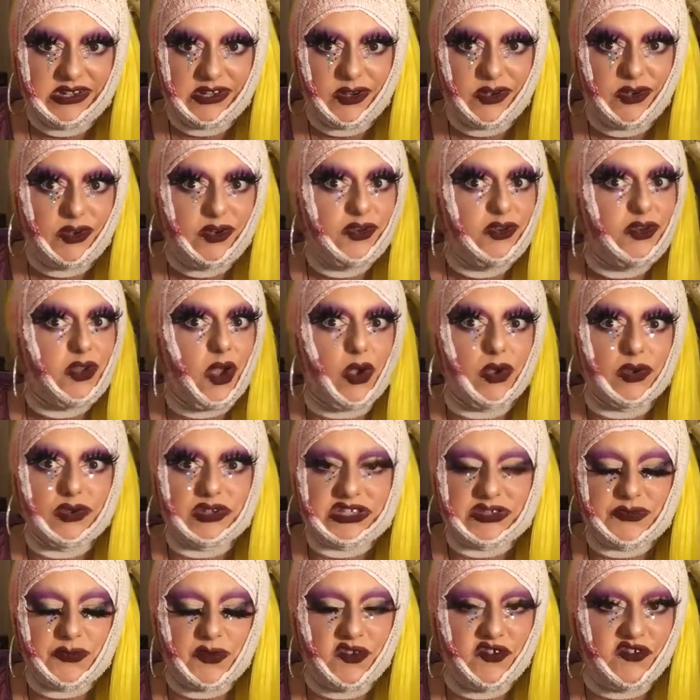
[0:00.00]
No
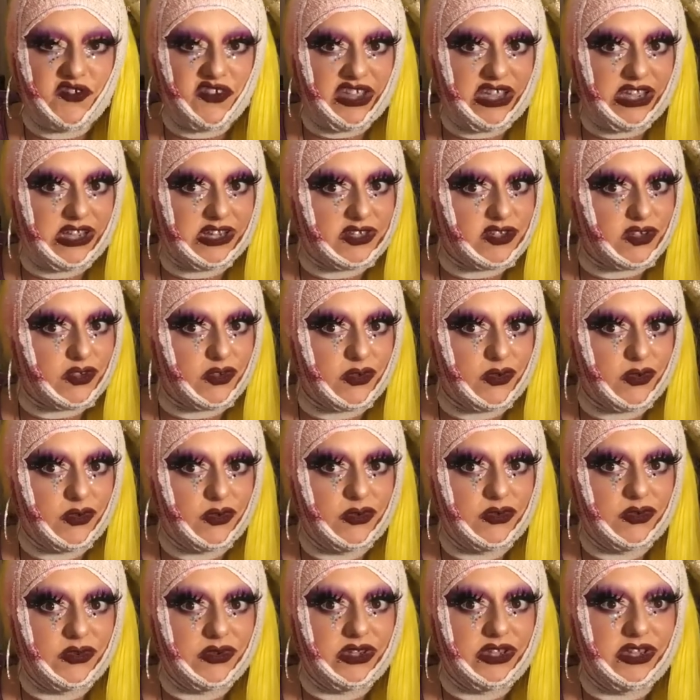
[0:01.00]
small feat at all,
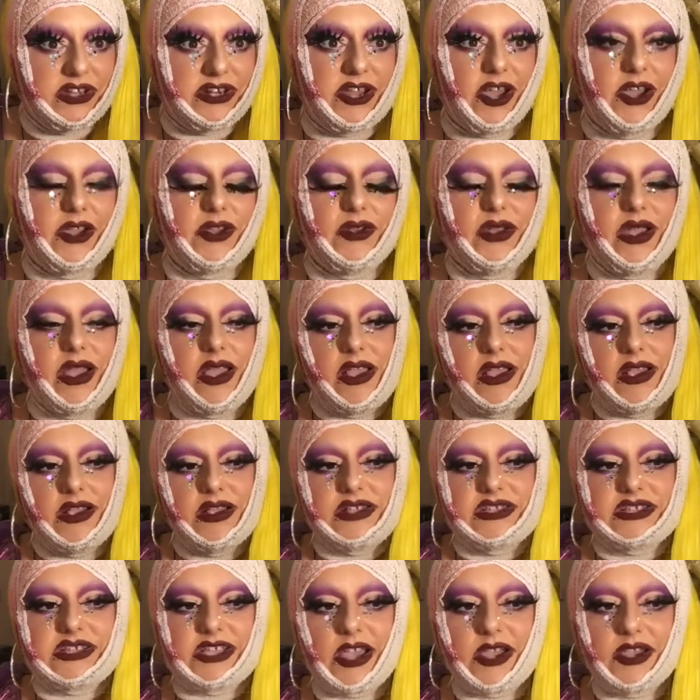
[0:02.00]
you know.
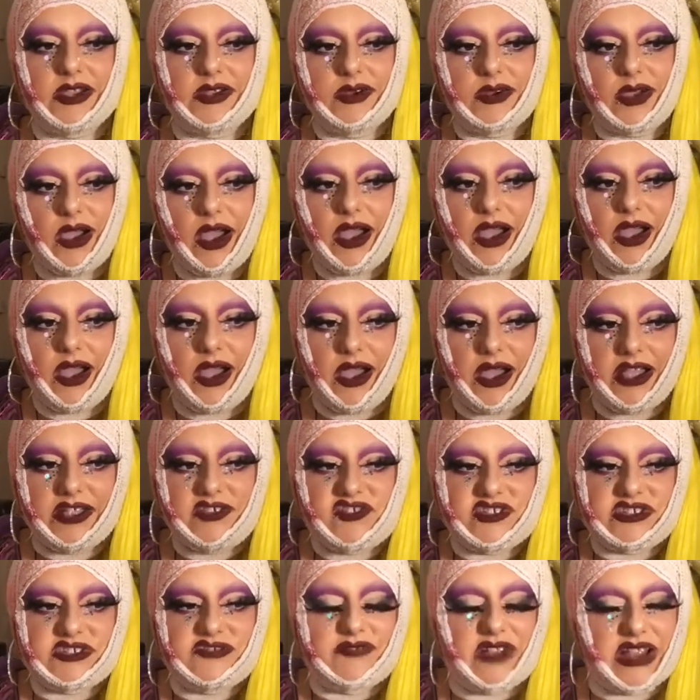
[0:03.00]
So I
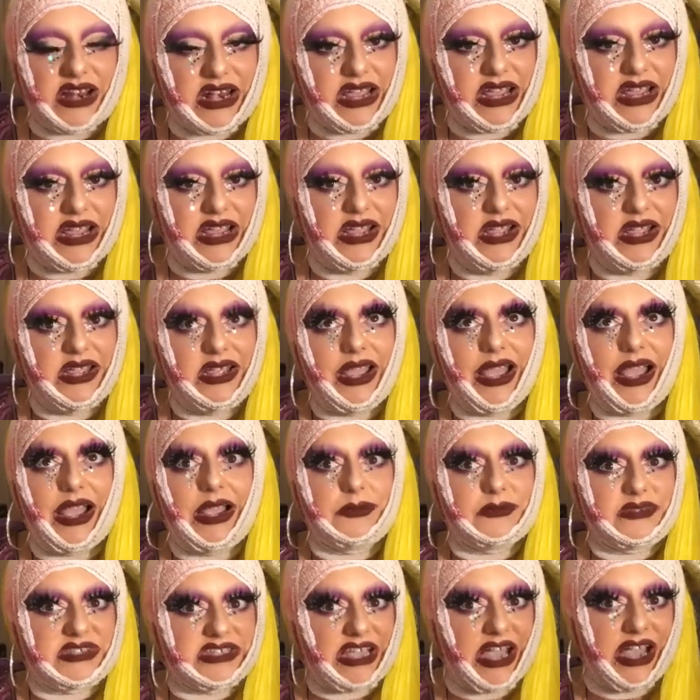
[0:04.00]
just really
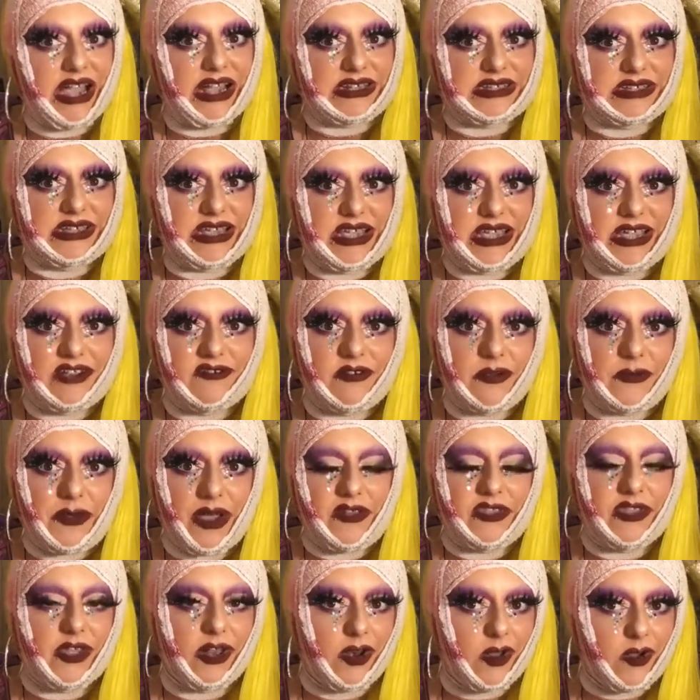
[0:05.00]
am sad to hear
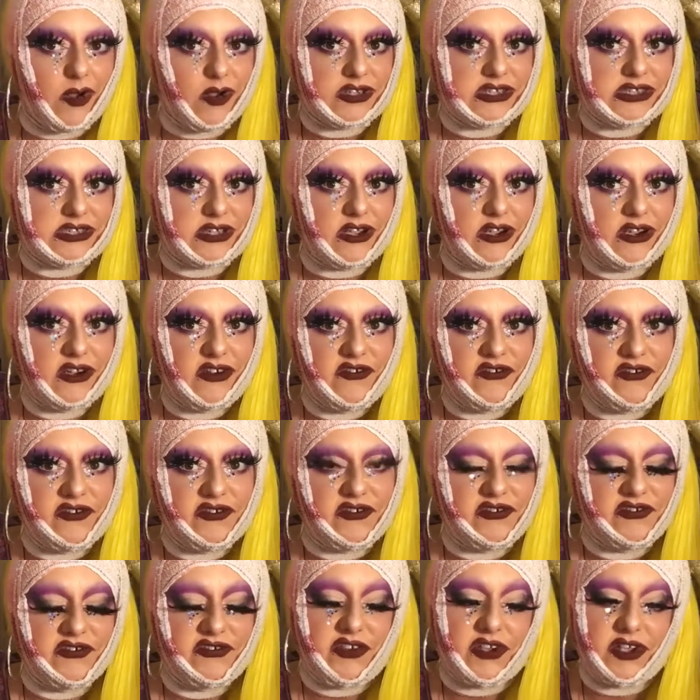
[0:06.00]
about the loss of
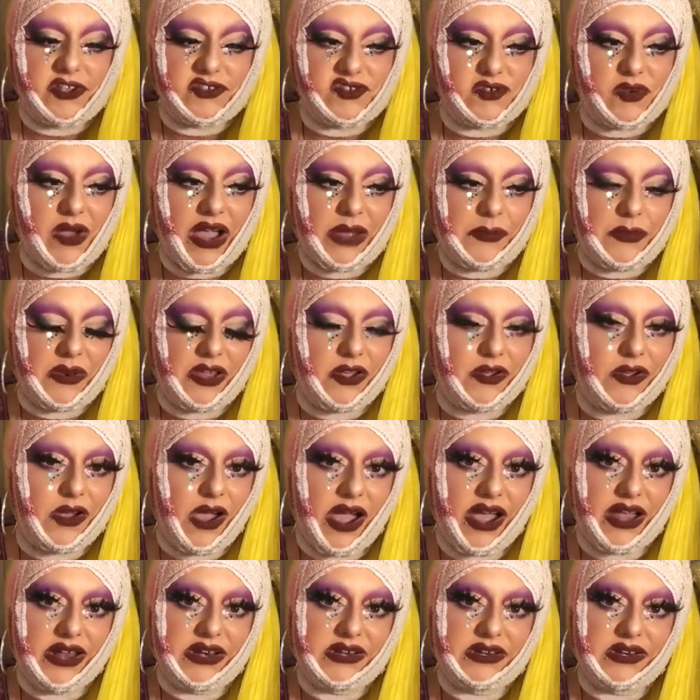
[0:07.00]
Virgil Abloh.
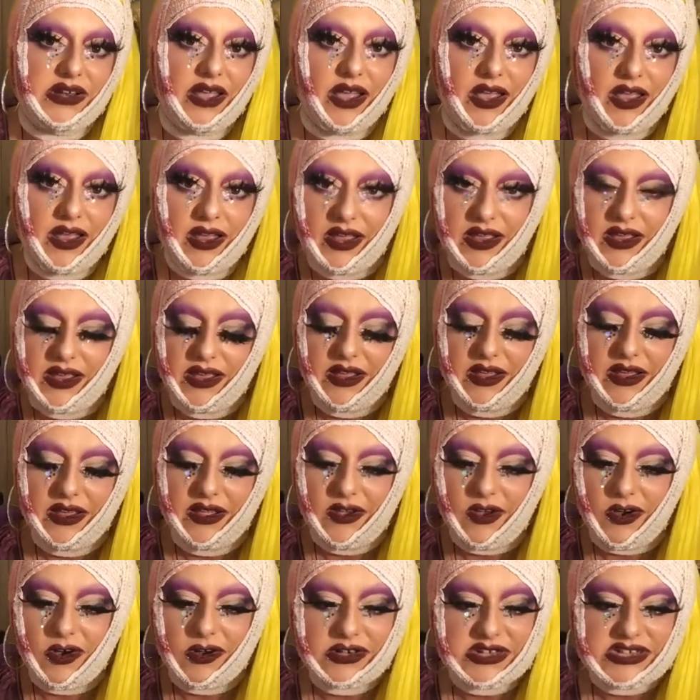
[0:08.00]
And
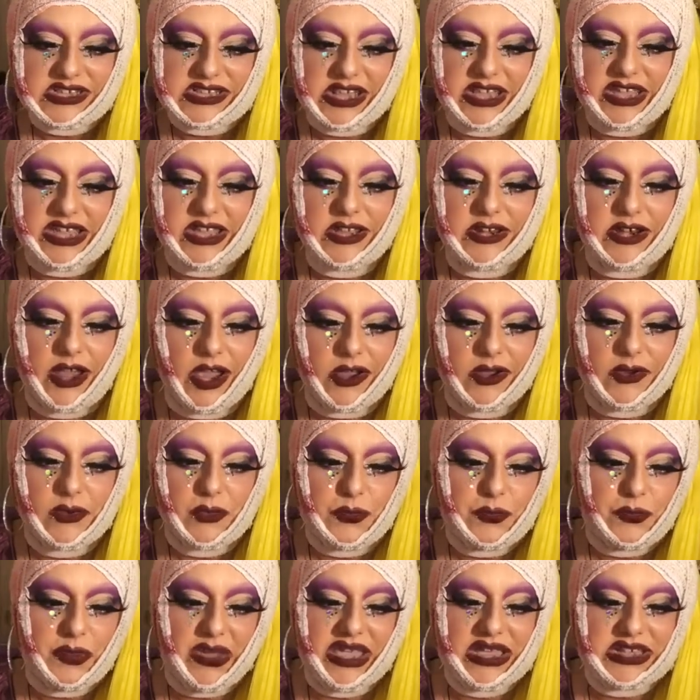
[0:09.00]
honestly, you know,
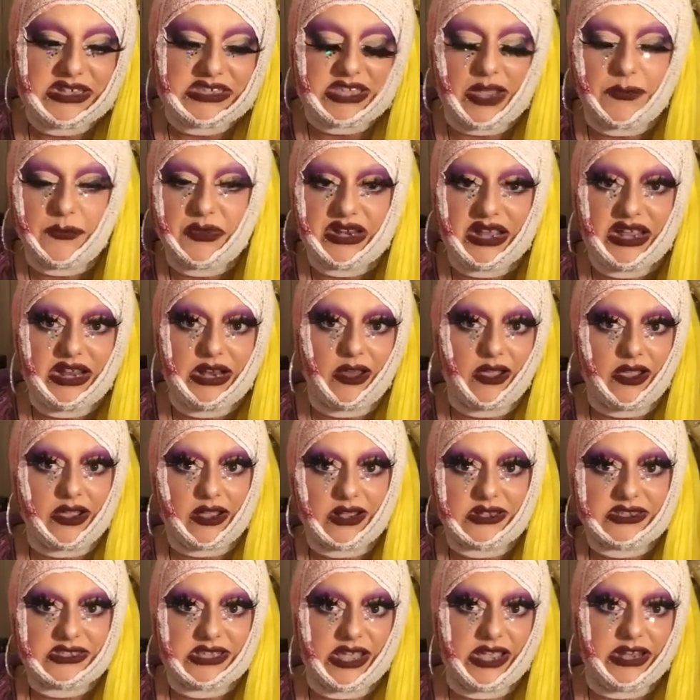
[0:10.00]
being somebody, like I
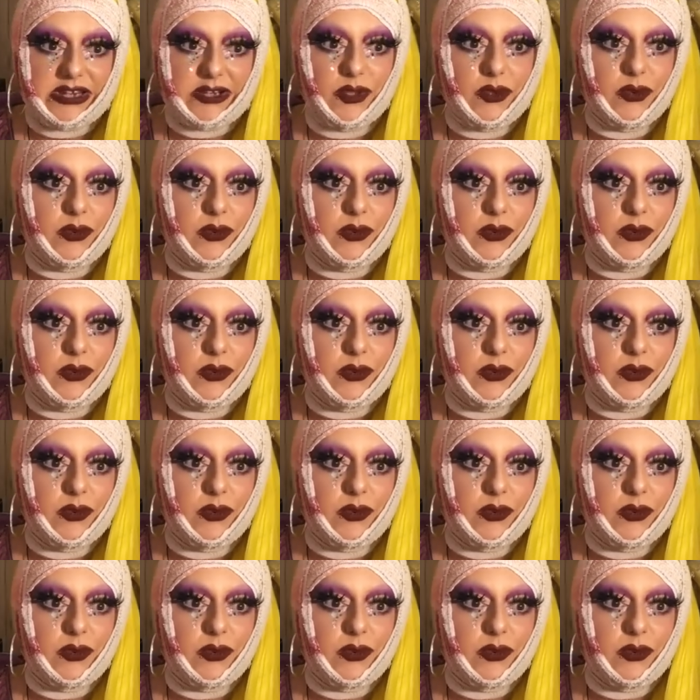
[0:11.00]
said, who